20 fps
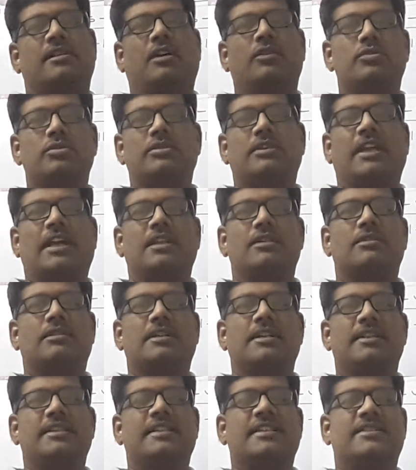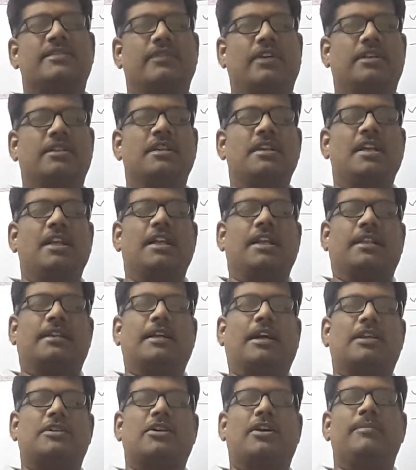How to calculate this one?
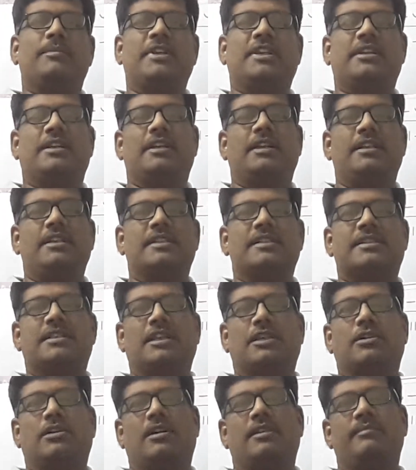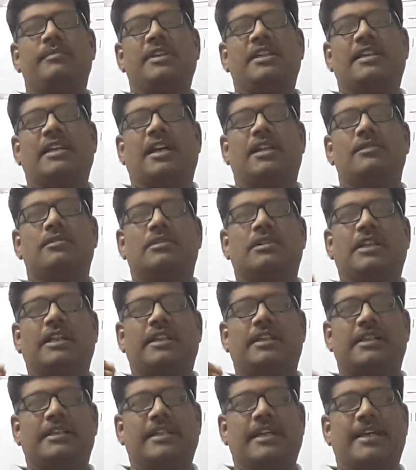The atomic radius cannot be
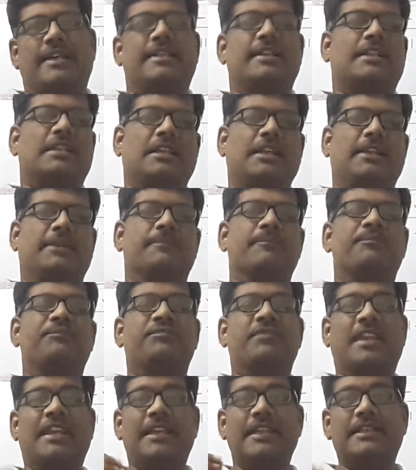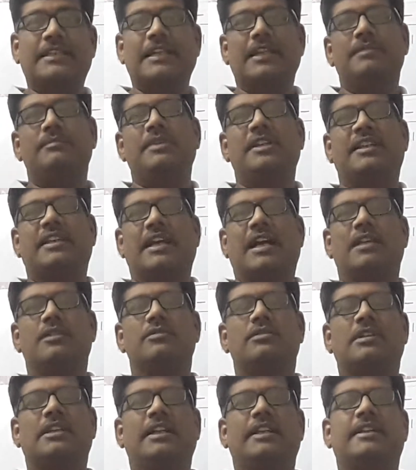calculated directly. It can be
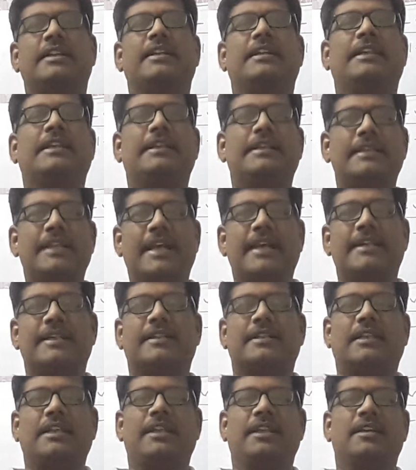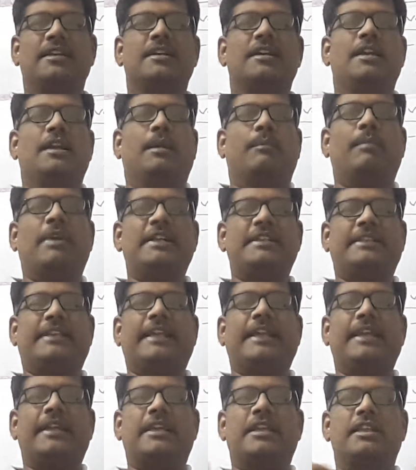calculated indirectly by
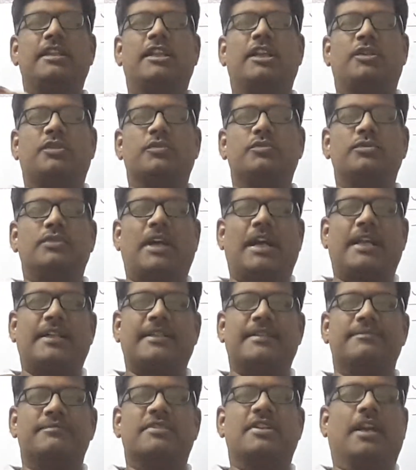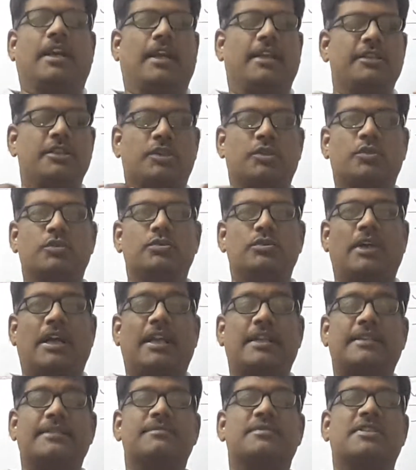taking the two atoms, and the two
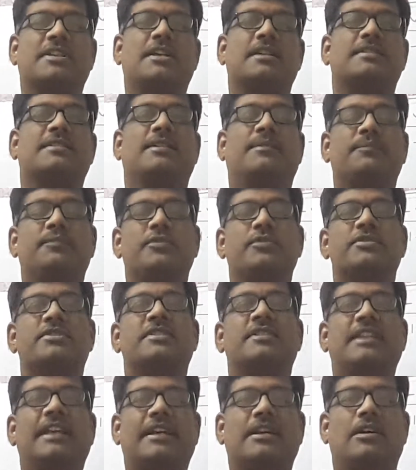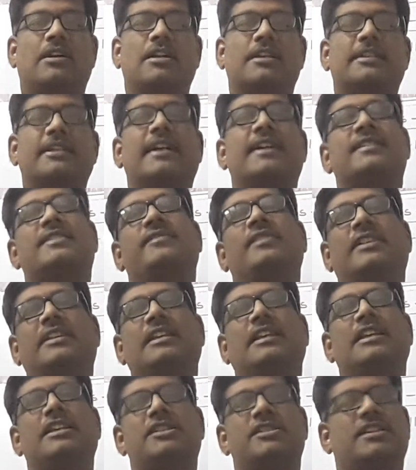atoms are supposed they contacts
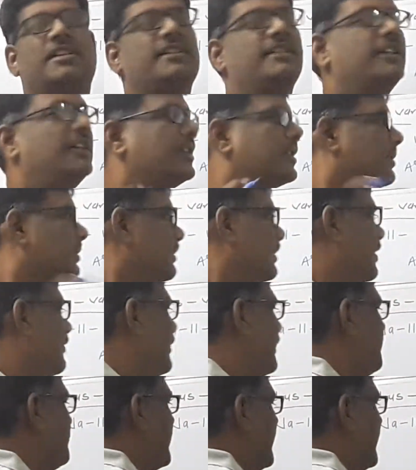with each other. Now I am